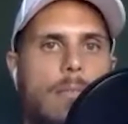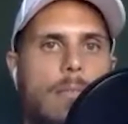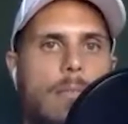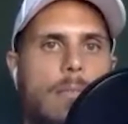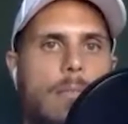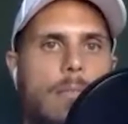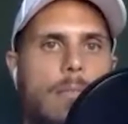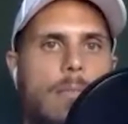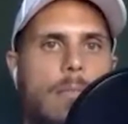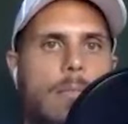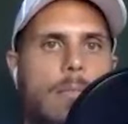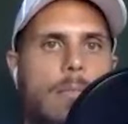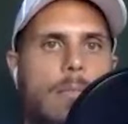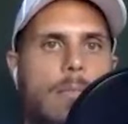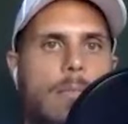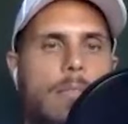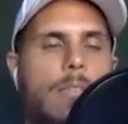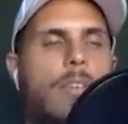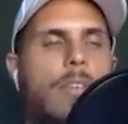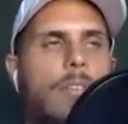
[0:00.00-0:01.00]
yeah.
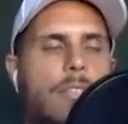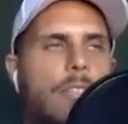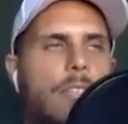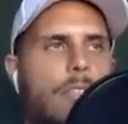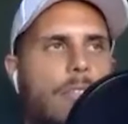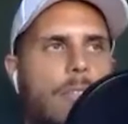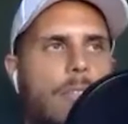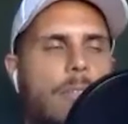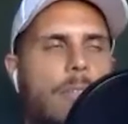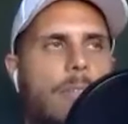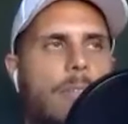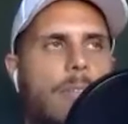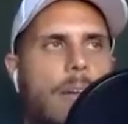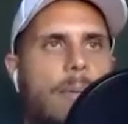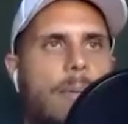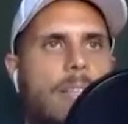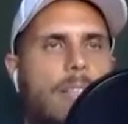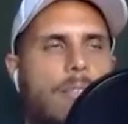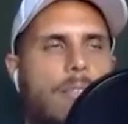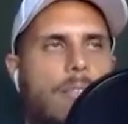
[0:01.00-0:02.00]
Sorry. To
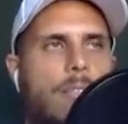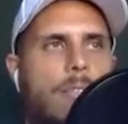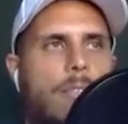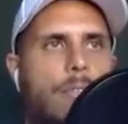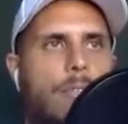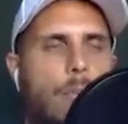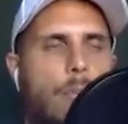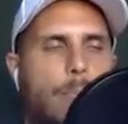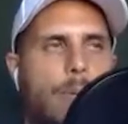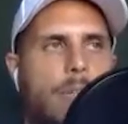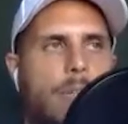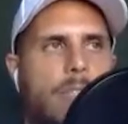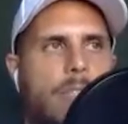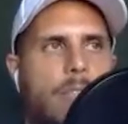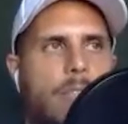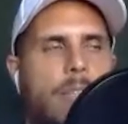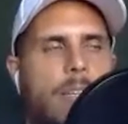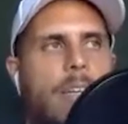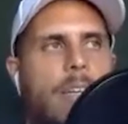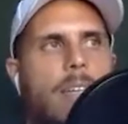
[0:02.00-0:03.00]
your point,
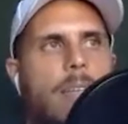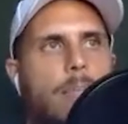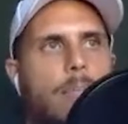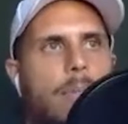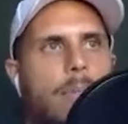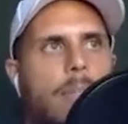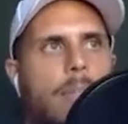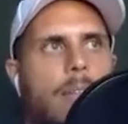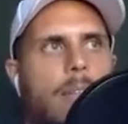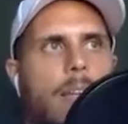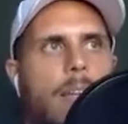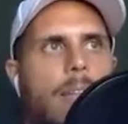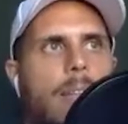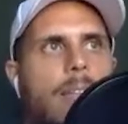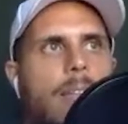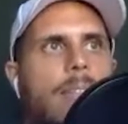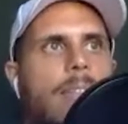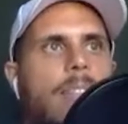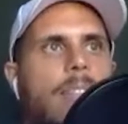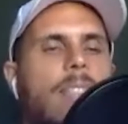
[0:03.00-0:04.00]
sorry to cut in, but like,
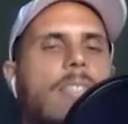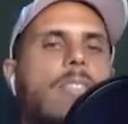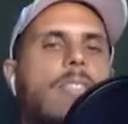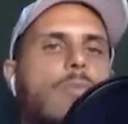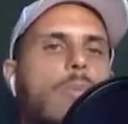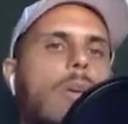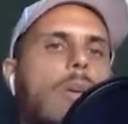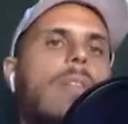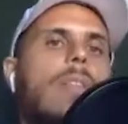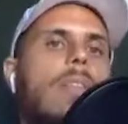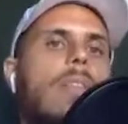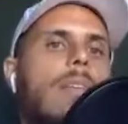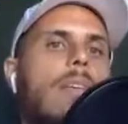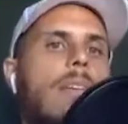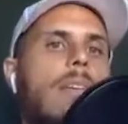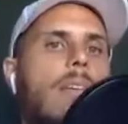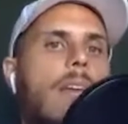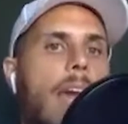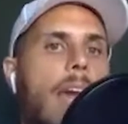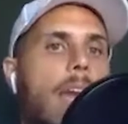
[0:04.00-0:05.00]
this is what
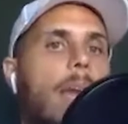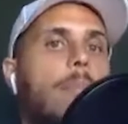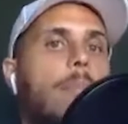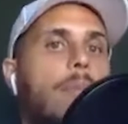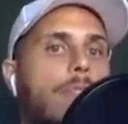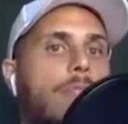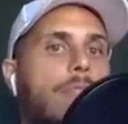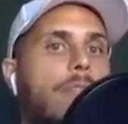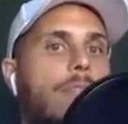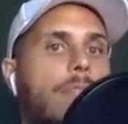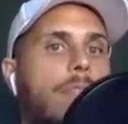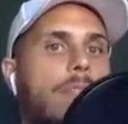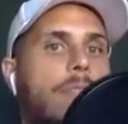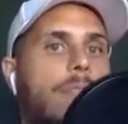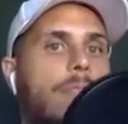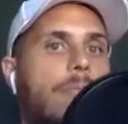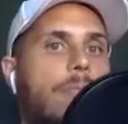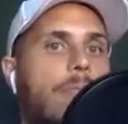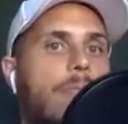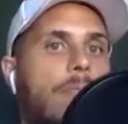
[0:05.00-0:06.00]
the aim of
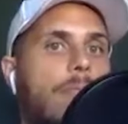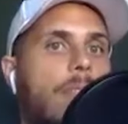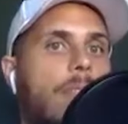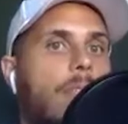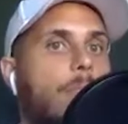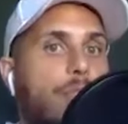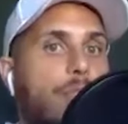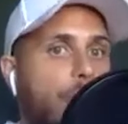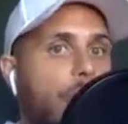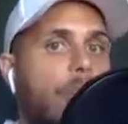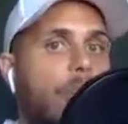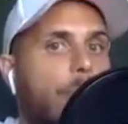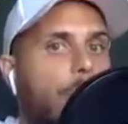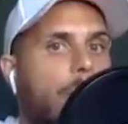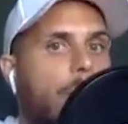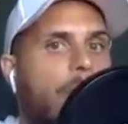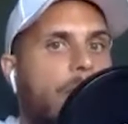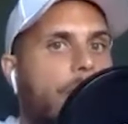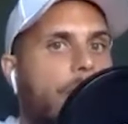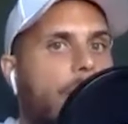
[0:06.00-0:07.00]
the Bushido
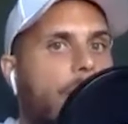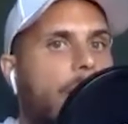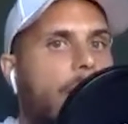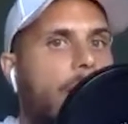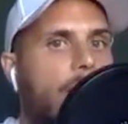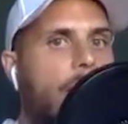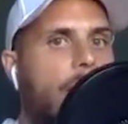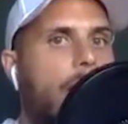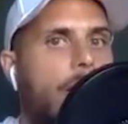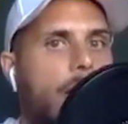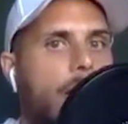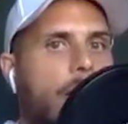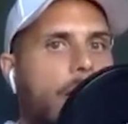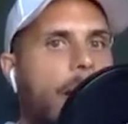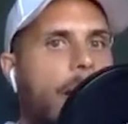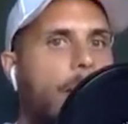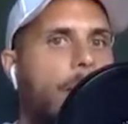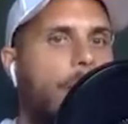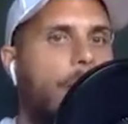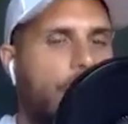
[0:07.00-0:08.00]
was, right? And the
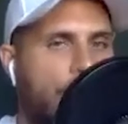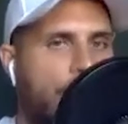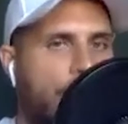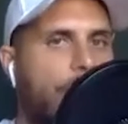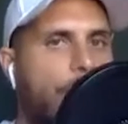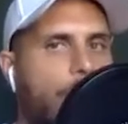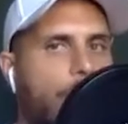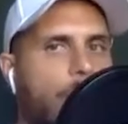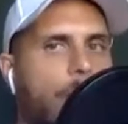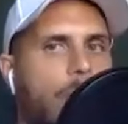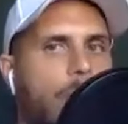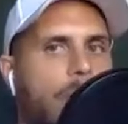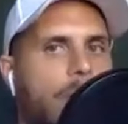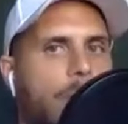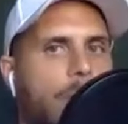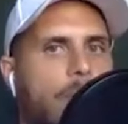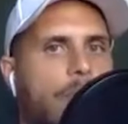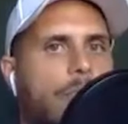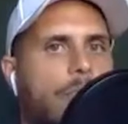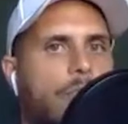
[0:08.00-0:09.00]
aim of chivalry was,
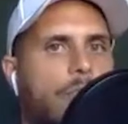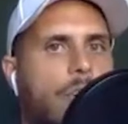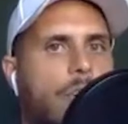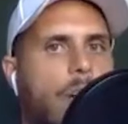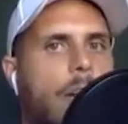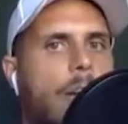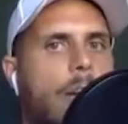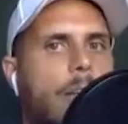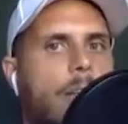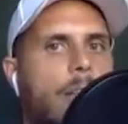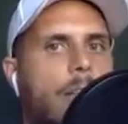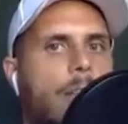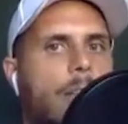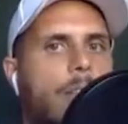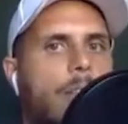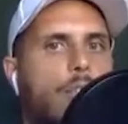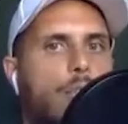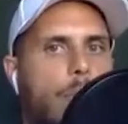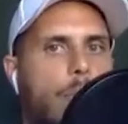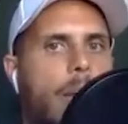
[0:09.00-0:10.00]
it was to try and
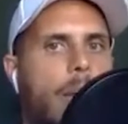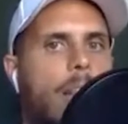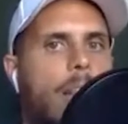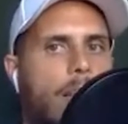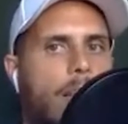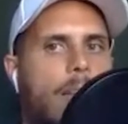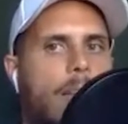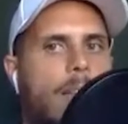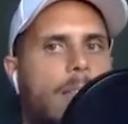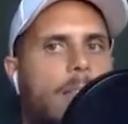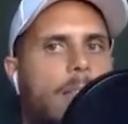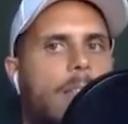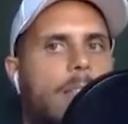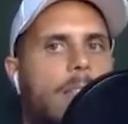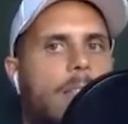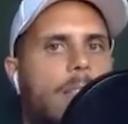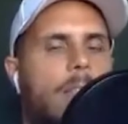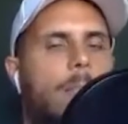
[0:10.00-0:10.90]
create like a